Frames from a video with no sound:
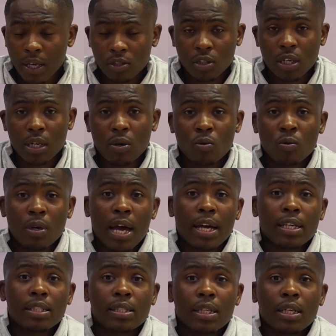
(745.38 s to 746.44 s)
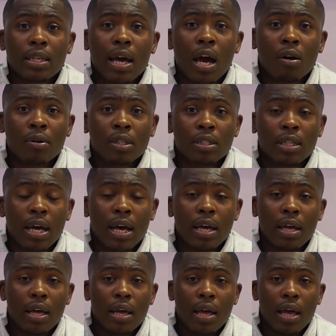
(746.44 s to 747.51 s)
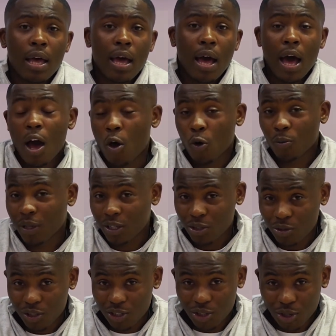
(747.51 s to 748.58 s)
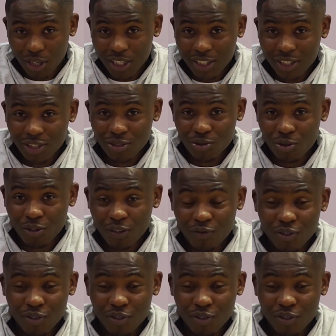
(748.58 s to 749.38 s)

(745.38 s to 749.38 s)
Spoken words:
And so then all I can say now is that I hope that you enjoyed this story.